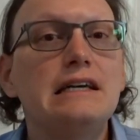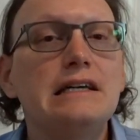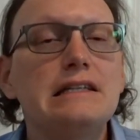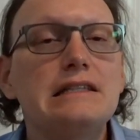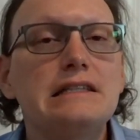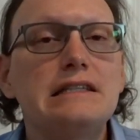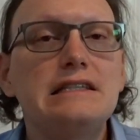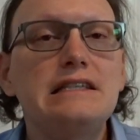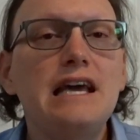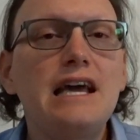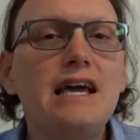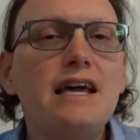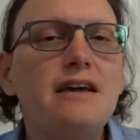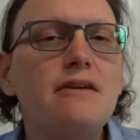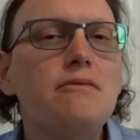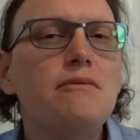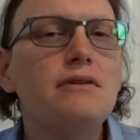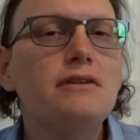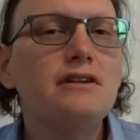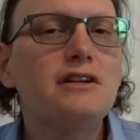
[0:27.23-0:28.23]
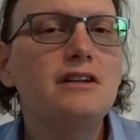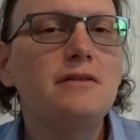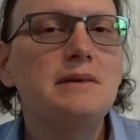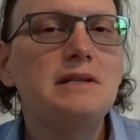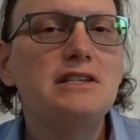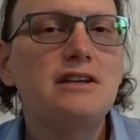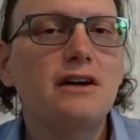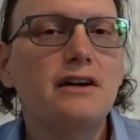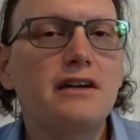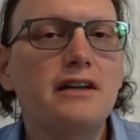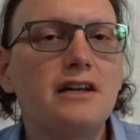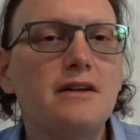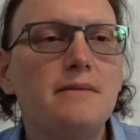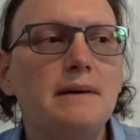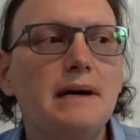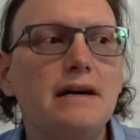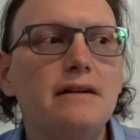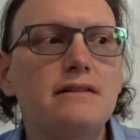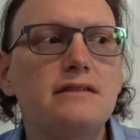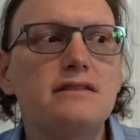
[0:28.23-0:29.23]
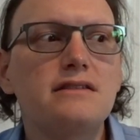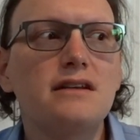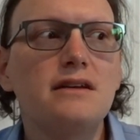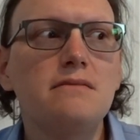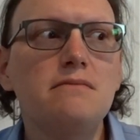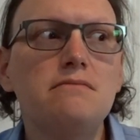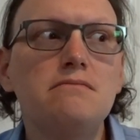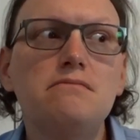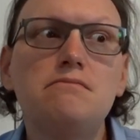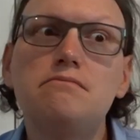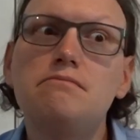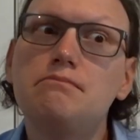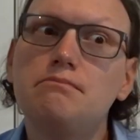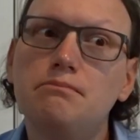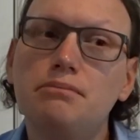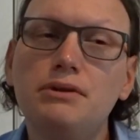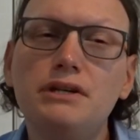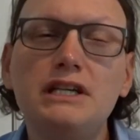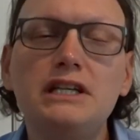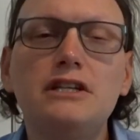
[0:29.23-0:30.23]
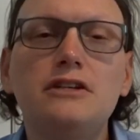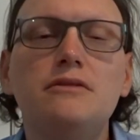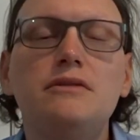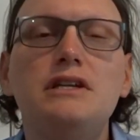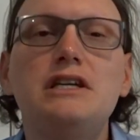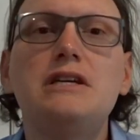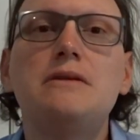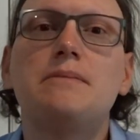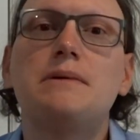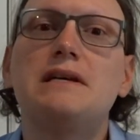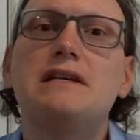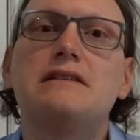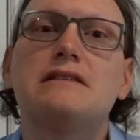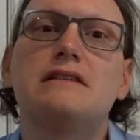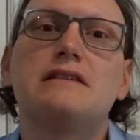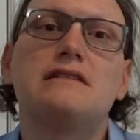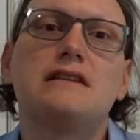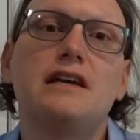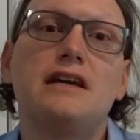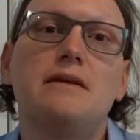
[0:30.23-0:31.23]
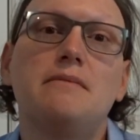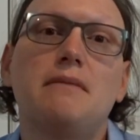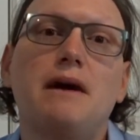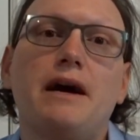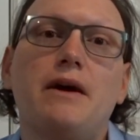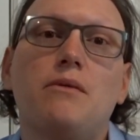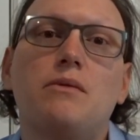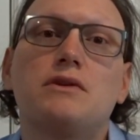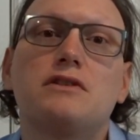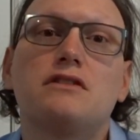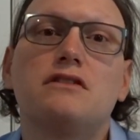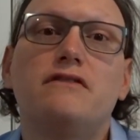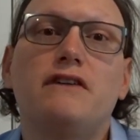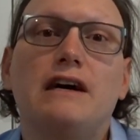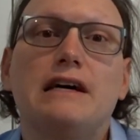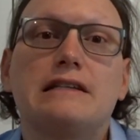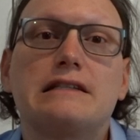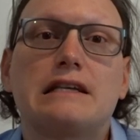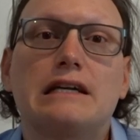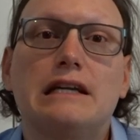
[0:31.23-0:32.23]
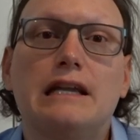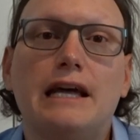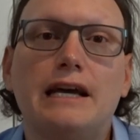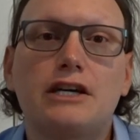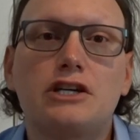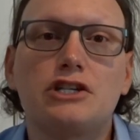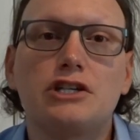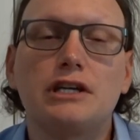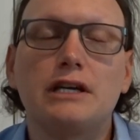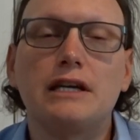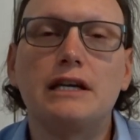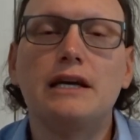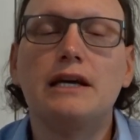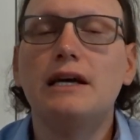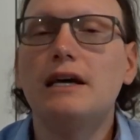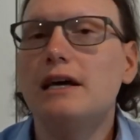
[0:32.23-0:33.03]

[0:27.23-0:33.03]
Today we're going to be talking about some pretty unique pieces in my Wizard of Oz collection.